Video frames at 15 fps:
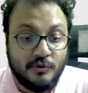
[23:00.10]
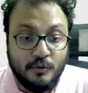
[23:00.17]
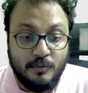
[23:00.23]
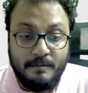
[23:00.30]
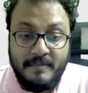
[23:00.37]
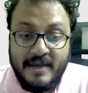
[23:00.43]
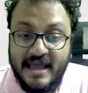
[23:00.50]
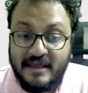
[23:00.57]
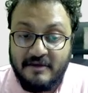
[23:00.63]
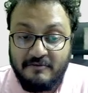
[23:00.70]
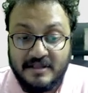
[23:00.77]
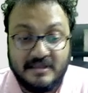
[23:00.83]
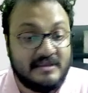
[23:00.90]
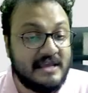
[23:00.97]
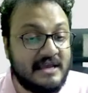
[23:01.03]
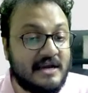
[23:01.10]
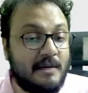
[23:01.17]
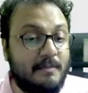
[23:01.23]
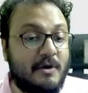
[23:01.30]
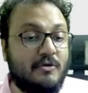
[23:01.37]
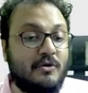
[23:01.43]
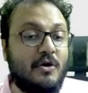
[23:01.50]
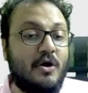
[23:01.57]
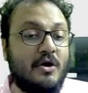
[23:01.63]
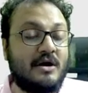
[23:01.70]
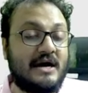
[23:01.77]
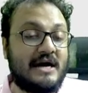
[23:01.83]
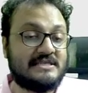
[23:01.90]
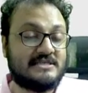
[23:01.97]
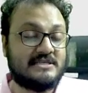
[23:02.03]
may even think about long
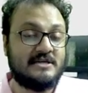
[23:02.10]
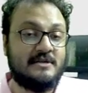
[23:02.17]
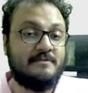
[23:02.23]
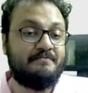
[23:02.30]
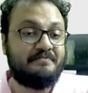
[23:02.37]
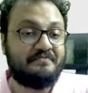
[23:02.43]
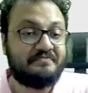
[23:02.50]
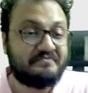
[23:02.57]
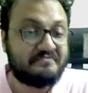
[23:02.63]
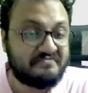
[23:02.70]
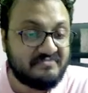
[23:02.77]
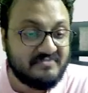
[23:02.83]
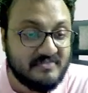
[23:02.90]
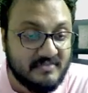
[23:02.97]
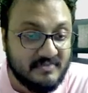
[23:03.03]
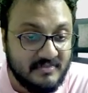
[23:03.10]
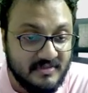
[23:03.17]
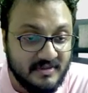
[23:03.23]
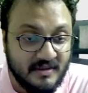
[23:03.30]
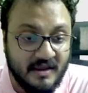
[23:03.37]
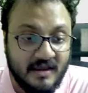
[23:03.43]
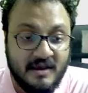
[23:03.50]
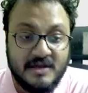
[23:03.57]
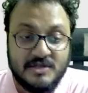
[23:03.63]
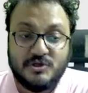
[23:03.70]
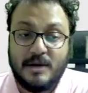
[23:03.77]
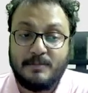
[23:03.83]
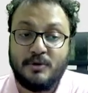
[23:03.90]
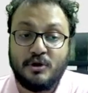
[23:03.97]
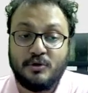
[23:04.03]
castle. So
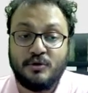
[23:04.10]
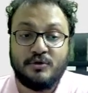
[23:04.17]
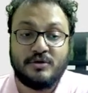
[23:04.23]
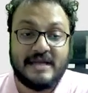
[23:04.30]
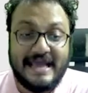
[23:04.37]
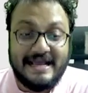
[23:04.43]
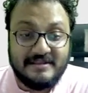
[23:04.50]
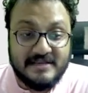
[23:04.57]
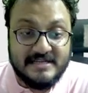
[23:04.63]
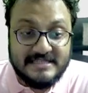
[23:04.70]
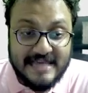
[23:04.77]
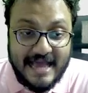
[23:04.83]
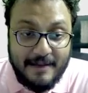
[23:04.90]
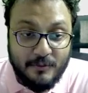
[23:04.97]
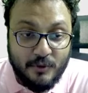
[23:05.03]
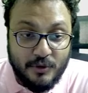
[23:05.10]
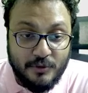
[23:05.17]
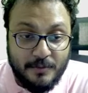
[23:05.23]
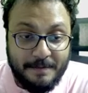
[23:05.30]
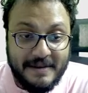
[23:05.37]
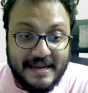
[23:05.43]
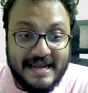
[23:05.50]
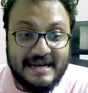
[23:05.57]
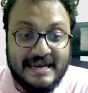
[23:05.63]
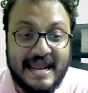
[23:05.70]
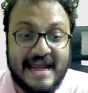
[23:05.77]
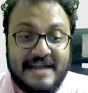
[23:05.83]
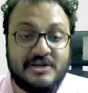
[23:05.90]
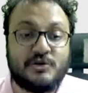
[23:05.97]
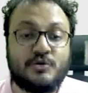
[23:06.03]
I'm not going to take this. I'm going to play
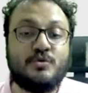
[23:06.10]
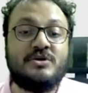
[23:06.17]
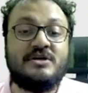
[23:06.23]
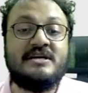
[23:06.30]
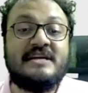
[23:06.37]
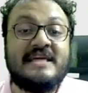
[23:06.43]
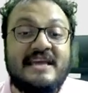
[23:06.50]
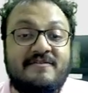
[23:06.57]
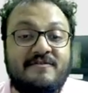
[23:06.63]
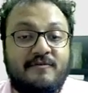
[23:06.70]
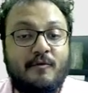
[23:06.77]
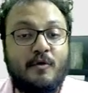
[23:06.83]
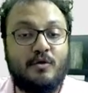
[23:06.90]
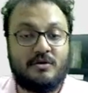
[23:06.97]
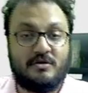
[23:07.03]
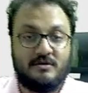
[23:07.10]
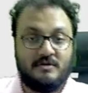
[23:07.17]
knight to d4.